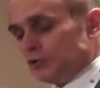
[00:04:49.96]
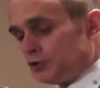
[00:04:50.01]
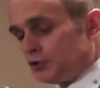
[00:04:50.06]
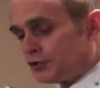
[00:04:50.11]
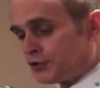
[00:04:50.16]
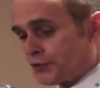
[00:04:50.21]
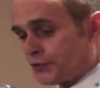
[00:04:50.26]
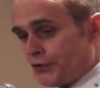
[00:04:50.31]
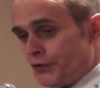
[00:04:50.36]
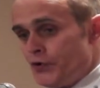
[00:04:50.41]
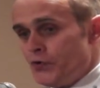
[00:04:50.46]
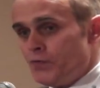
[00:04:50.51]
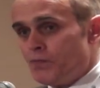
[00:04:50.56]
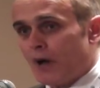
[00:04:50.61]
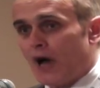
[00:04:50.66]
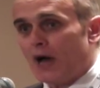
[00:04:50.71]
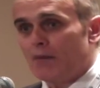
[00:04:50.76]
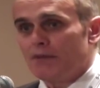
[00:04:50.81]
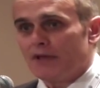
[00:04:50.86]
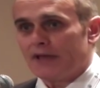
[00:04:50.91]
True
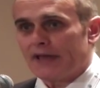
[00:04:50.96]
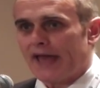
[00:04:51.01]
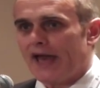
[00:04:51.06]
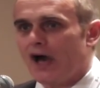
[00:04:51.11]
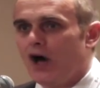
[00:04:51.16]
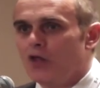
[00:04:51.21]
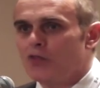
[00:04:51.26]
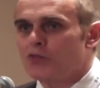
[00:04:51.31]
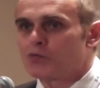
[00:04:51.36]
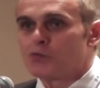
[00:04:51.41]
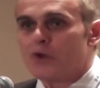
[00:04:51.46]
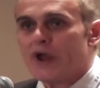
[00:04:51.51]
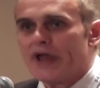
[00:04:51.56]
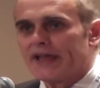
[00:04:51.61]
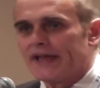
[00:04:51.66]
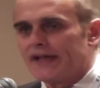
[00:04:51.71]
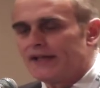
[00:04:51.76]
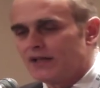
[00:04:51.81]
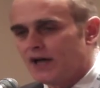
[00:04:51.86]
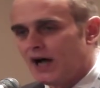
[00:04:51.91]
public health
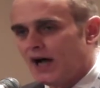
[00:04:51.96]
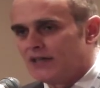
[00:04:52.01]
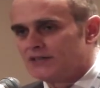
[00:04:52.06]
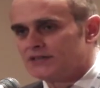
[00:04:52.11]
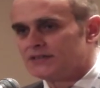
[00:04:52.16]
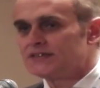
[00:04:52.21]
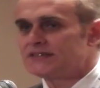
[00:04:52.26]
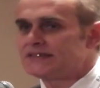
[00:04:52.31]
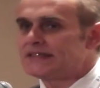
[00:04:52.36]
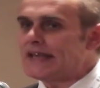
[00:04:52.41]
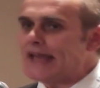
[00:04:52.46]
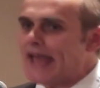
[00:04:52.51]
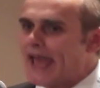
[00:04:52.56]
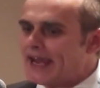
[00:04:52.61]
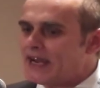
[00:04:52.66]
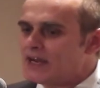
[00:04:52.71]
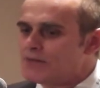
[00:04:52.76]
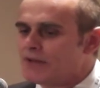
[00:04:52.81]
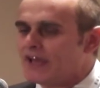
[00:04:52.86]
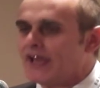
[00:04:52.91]
recognises the
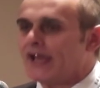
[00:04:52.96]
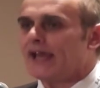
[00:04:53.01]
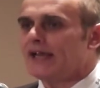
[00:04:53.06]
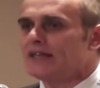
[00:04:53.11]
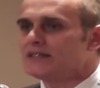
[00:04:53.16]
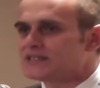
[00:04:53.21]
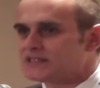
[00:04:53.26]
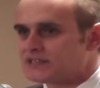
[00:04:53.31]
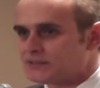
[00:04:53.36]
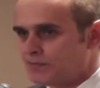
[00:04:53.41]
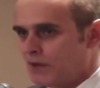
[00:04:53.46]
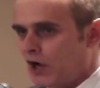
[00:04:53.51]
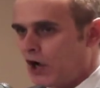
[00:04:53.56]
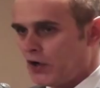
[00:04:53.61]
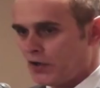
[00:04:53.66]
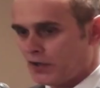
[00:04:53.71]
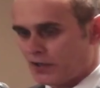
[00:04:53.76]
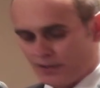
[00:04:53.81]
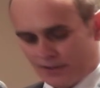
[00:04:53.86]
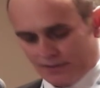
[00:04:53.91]
enemy is
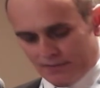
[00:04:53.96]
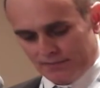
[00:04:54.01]
smoke.